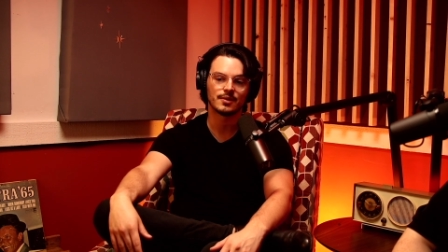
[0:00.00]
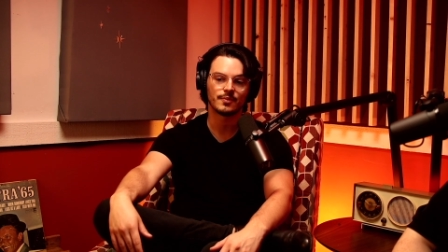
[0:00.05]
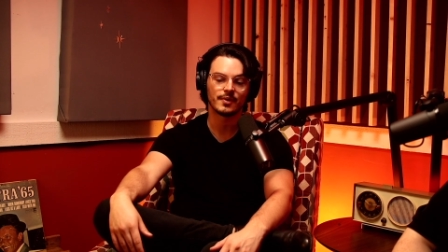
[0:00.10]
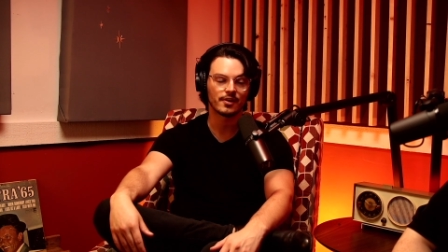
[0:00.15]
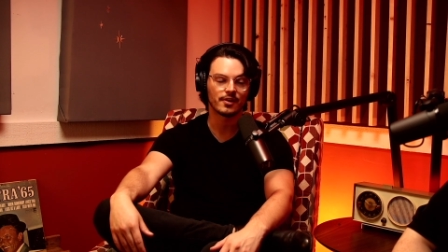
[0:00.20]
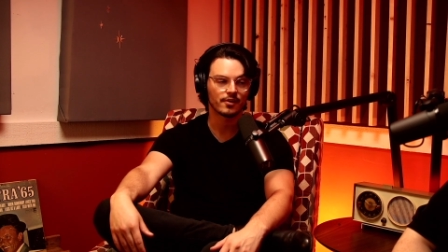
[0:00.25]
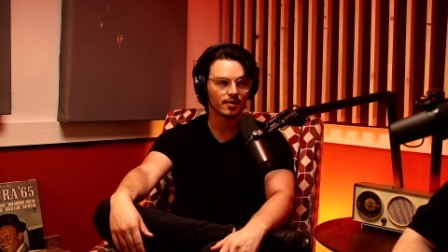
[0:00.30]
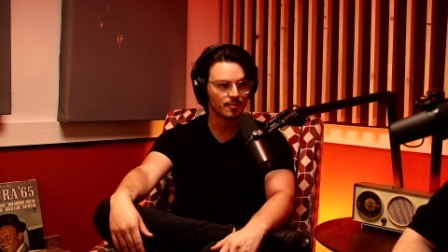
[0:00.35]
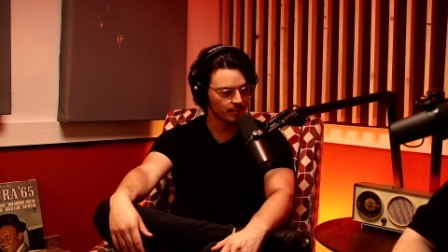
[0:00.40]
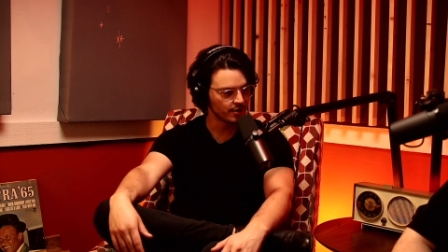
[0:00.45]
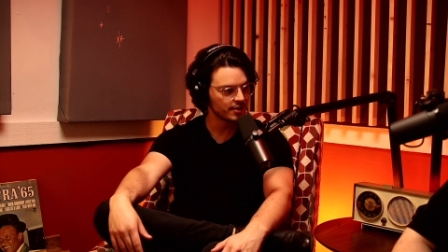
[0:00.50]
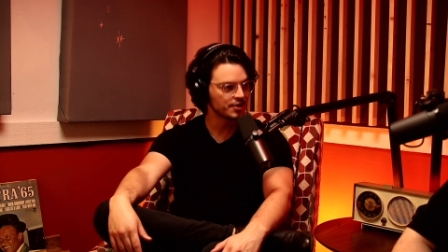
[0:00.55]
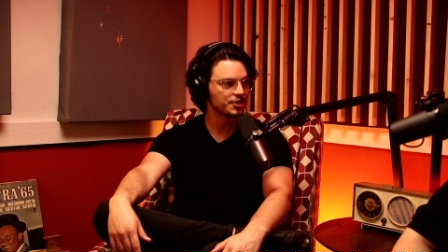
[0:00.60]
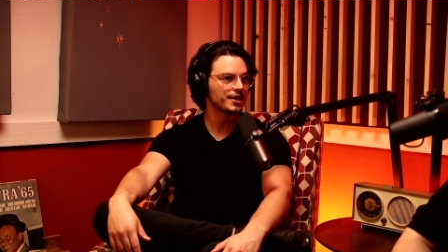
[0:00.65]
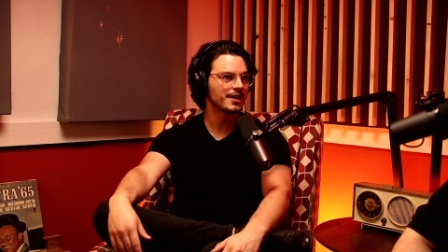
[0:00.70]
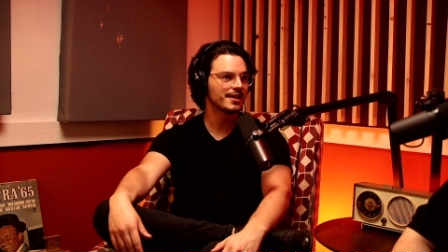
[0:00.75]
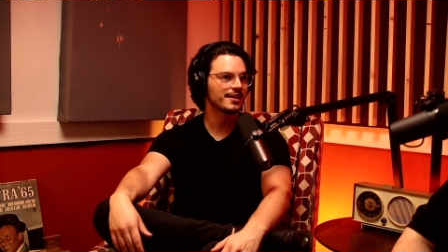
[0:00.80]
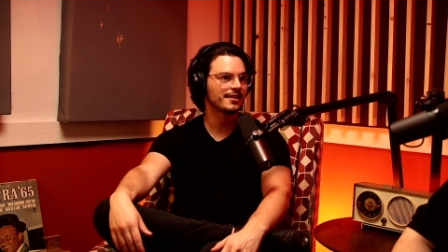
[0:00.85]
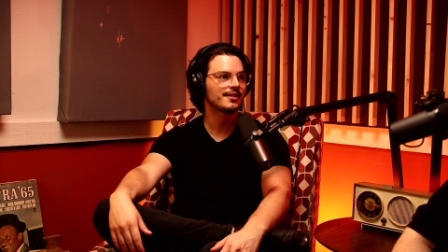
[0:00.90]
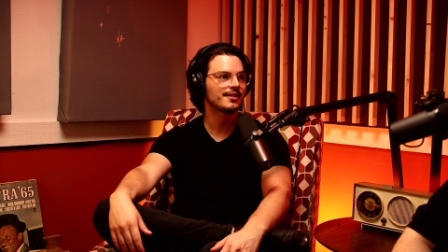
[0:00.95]
We are
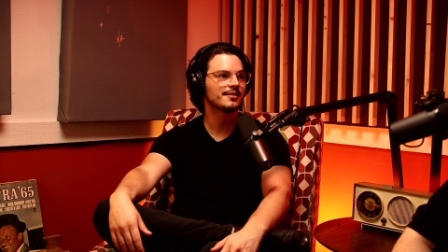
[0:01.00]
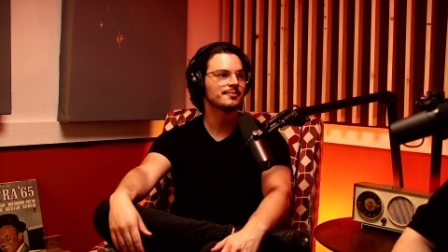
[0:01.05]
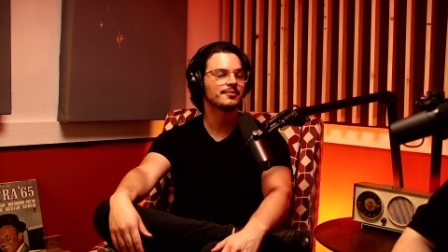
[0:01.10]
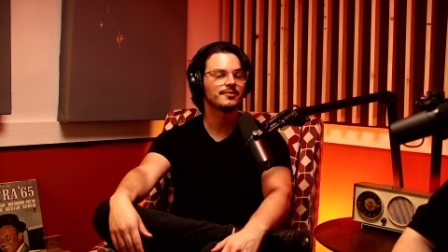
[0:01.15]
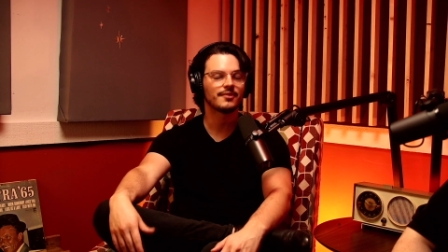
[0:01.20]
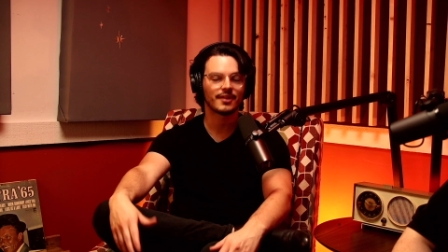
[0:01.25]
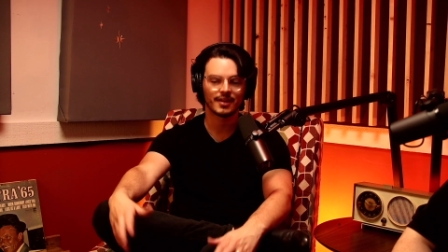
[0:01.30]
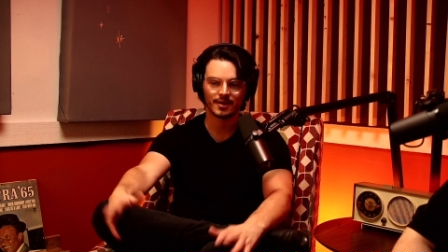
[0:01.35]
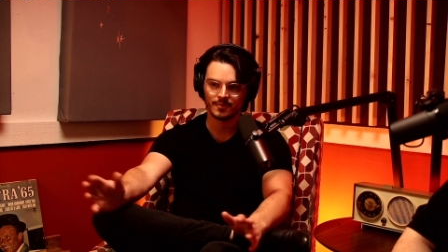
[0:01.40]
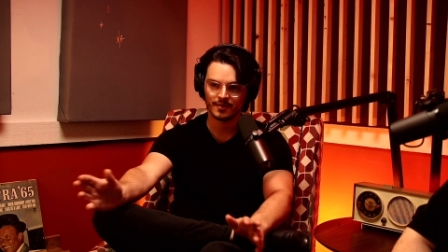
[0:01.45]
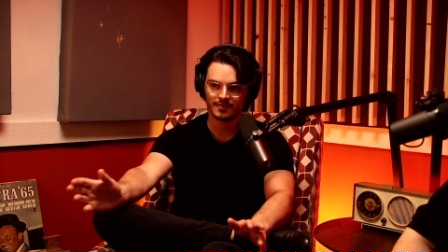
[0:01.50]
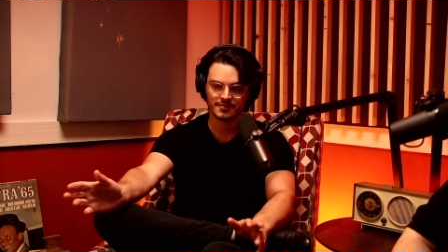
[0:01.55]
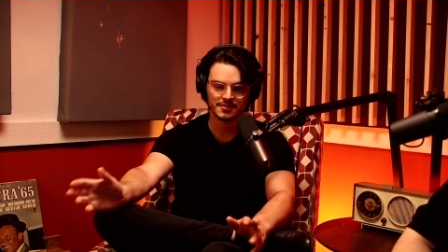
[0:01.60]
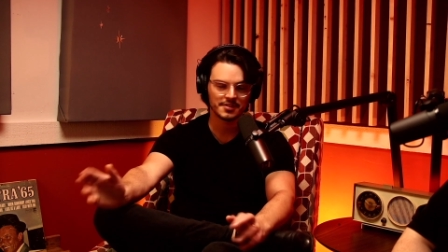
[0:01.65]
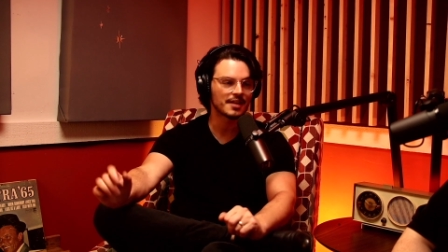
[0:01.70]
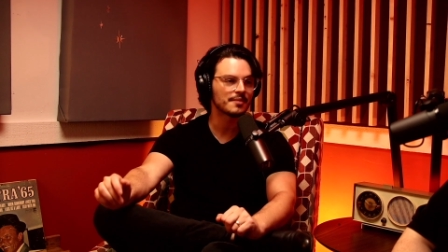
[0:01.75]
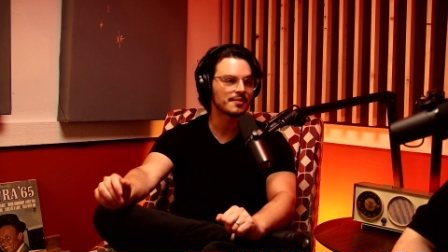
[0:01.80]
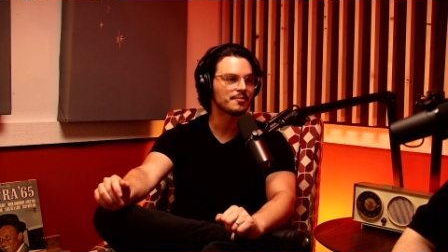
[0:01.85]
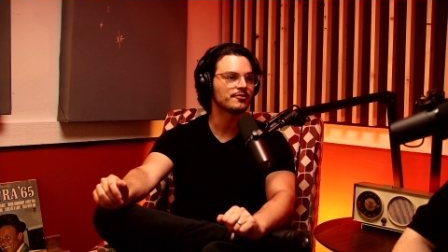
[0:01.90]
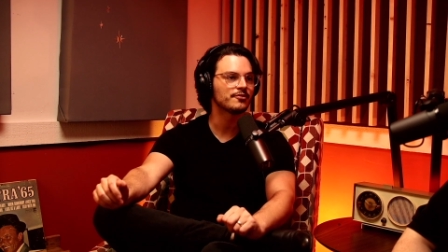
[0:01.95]
appreciating them. Like we've
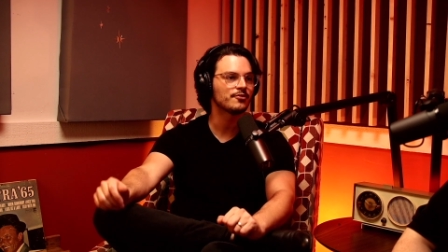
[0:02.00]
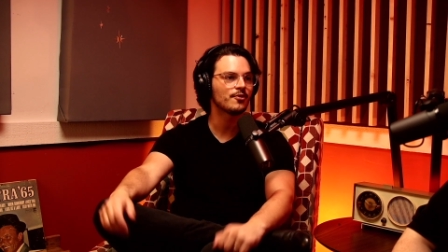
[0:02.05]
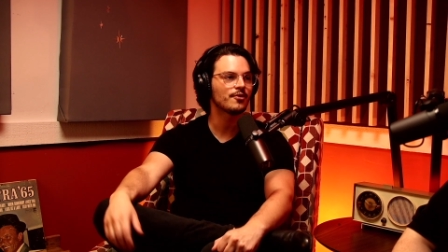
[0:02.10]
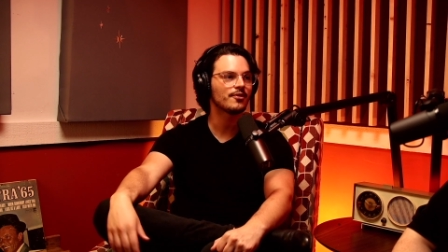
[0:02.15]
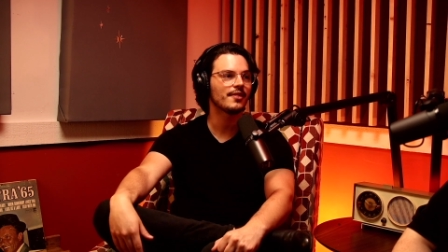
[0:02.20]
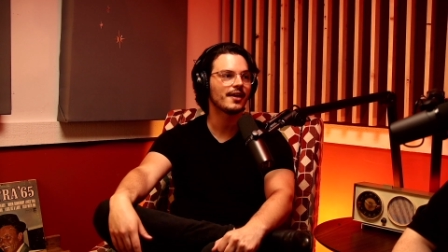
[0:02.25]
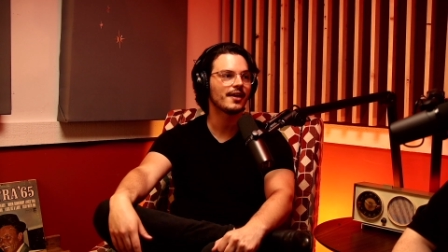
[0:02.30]
said before,